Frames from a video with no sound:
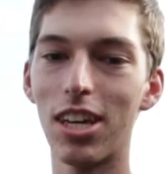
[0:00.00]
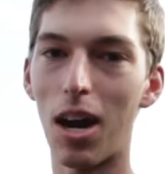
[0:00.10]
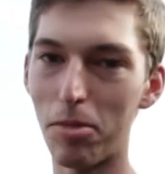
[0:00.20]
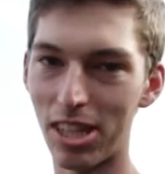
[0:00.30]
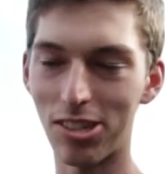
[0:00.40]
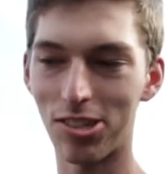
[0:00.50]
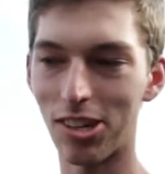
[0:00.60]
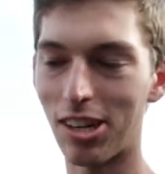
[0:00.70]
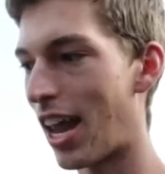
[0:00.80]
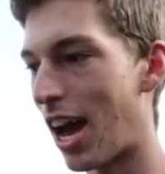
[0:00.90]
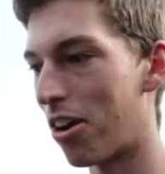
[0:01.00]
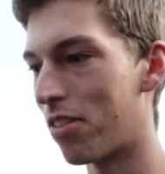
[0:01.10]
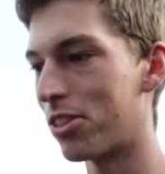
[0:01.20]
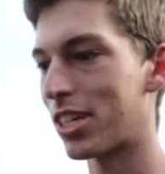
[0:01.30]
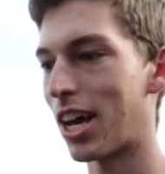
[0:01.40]
got me this shirt. Now
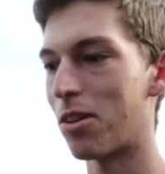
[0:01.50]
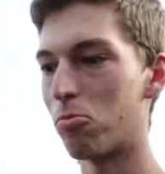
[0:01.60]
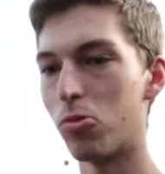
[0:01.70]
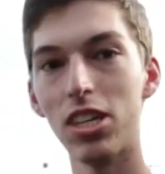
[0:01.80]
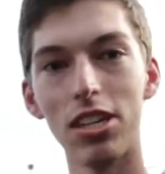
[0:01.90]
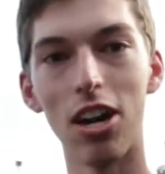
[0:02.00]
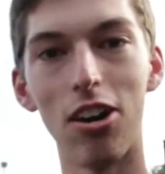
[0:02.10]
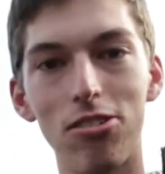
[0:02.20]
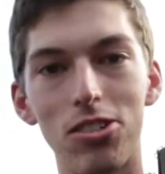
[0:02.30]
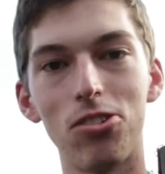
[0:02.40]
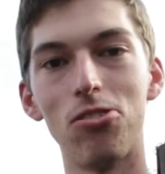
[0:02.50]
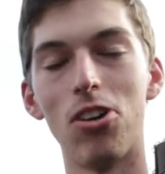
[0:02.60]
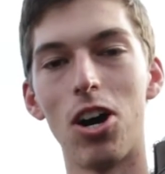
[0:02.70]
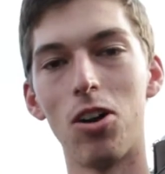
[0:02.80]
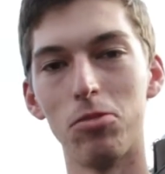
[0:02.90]
every time we go to
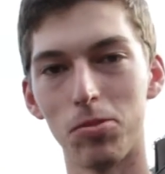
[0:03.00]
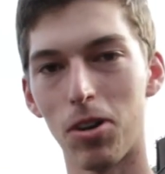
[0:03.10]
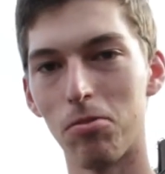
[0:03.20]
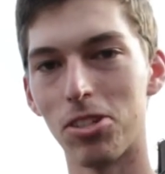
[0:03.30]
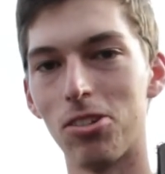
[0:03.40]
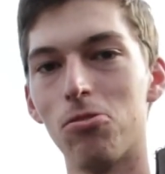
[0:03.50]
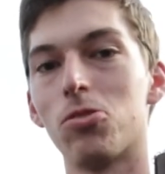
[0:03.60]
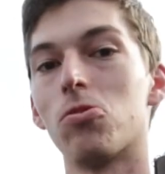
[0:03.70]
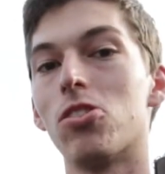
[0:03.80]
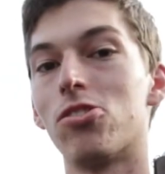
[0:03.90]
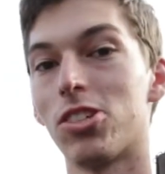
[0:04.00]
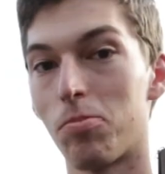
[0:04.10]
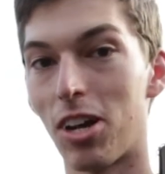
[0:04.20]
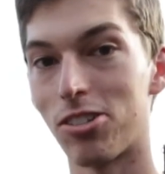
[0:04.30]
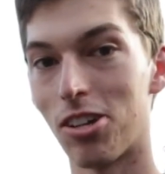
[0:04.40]
a homeless barbecue, which we're just
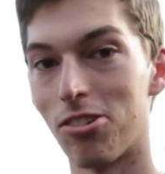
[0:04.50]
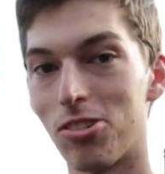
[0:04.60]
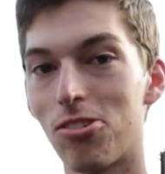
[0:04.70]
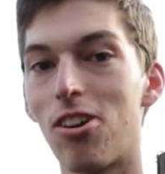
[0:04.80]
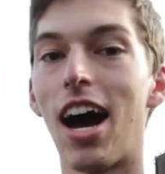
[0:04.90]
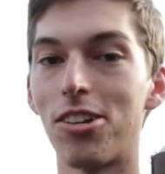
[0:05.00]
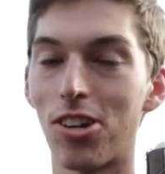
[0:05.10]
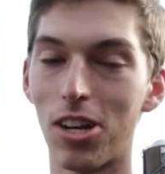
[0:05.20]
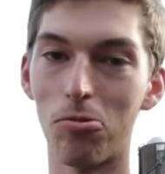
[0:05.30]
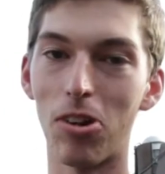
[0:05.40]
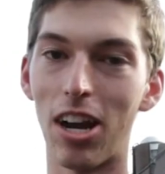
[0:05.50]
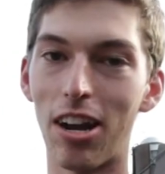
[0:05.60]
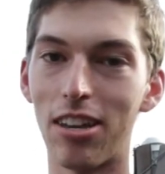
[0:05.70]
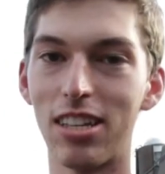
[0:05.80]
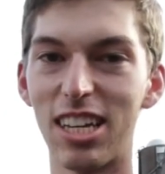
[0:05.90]
about to go to, I try to wear
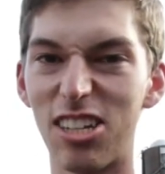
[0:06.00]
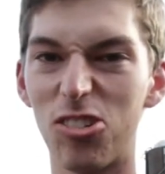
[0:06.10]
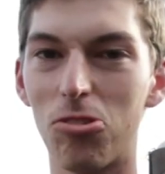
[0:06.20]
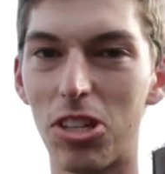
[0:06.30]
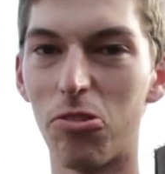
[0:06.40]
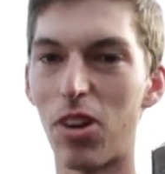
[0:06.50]
it and do a little